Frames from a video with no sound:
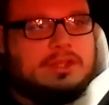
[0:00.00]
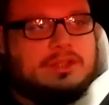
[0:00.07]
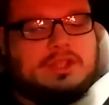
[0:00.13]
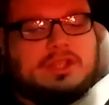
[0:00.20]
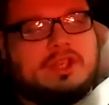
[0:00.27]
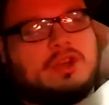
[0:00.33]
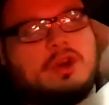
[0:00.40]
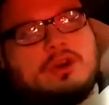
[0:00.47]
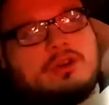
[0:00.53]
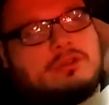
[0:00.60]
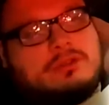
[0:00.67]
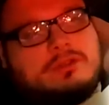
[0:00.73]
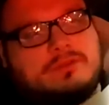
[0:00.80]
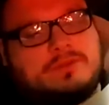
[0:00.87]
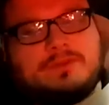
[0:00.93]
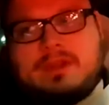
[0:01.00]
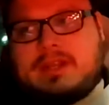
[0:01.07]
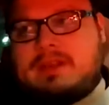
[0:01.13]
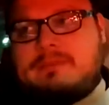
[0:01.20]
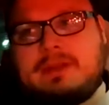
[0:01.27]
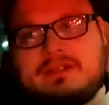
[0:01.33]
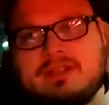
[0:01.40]
You can go to a
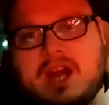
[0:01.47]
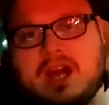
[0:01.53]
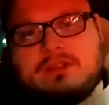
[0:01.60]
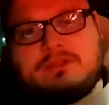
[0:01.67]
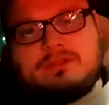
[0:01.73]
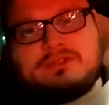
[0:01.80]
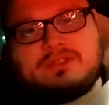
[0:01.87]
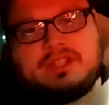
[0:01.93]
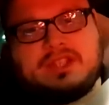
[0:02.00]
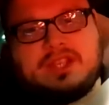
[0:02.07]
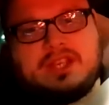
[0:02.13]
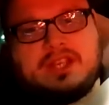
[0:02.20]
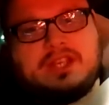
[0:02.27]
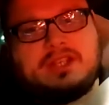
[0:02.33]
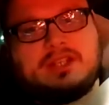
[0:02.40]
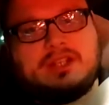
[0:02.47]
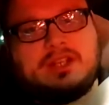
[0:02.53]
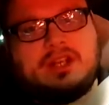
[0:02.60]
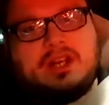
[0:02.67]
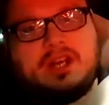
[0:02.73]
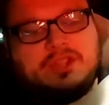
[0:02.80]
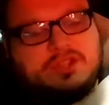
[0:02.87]
freaking McDonald's and get
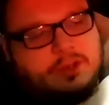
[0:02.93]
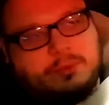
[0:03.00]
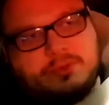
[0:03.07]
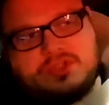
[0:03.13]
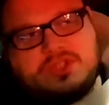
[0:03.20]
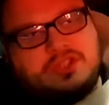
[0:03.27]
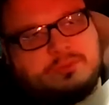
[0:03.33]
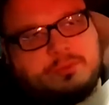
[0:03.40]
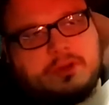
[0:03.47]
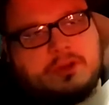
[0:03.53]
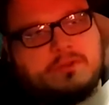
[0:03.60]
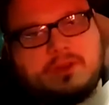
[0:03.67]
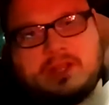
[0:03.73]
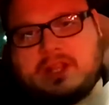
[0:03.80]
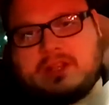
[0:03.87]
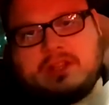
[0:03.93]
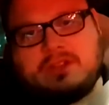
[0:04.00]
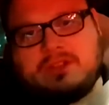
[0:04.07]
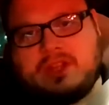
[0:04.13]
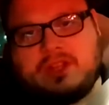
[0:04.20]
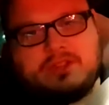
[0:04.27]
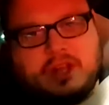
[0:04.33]
a double cheeseburger for like
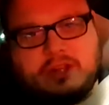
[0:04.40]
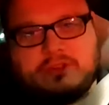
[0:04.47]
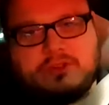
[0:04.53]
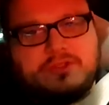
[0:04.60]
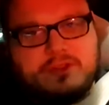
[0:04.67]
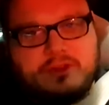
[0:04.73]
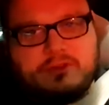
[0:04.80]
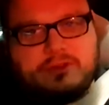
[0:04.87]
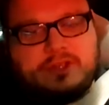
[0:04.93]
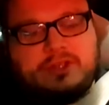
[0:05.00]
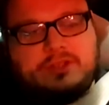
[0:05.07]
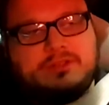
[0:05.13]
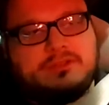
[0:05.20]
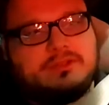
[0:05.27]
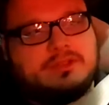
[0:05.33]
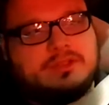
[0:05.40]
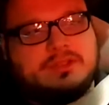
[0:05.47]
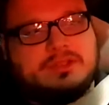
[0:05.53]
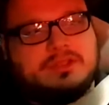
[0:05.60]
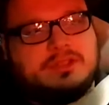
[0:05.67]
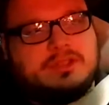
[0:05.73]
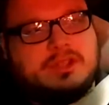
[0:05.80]
$1.30
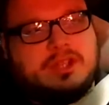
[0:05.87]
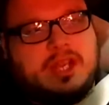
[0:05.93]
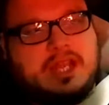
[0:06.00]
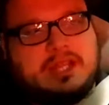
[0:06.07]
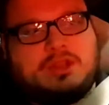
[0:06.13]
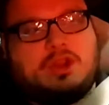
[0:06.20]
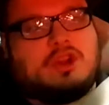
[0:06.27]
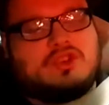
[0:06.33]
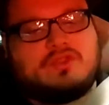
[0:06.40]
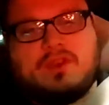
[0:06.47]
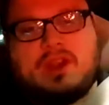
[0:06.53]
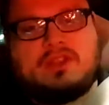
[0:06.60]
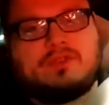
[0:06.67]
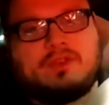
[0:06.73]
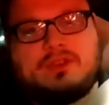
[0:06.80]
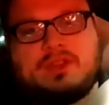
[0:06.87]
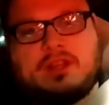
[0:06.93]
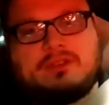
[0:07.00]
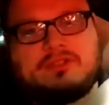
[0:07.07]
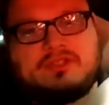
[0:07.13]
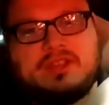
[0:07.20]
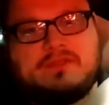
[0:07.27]
and large fries for
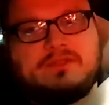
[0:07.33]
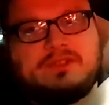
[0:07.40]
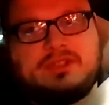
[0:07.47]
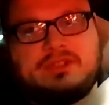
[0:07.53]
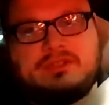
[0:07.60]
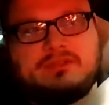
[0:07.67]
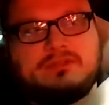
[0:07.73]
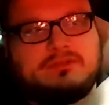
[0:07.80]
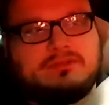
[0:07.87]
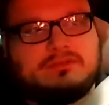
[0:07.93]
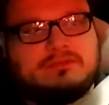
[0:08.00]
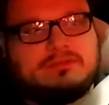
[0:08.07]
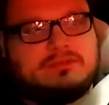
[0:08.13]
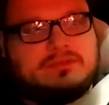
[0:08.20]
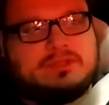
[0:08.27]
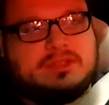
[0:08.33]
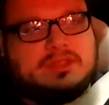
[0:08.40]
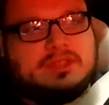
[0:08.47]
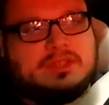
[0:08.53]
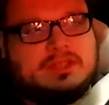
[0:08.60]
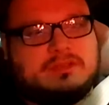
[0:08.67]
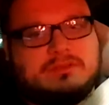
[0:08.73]
$1.70.
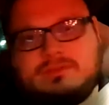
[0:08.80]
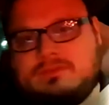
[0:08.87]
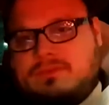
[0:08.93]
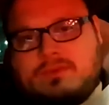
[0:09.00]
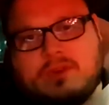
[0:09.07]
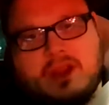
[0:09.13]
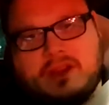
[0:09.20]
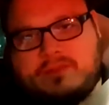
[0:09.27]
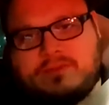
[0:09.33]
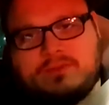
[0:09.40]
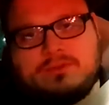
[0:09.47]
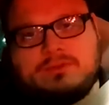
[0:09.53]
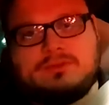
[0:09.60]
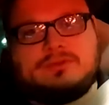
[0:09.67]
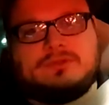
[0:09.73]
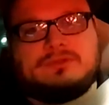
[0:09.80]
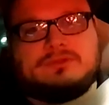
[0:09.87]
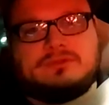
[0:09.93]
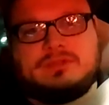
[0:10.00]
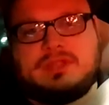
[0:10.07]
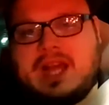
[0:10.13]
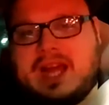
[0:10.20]
Fried food,
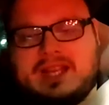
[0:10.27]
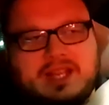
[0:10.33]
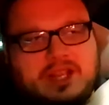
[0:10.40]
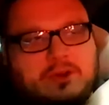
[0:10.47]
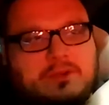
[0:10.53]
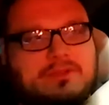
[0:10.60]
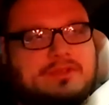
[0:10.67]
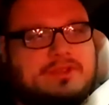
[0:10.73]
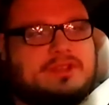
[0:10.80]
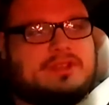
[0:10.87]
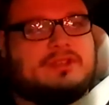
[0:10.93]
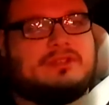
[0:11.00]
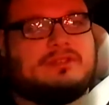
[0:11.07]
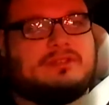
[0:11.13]
not healthy.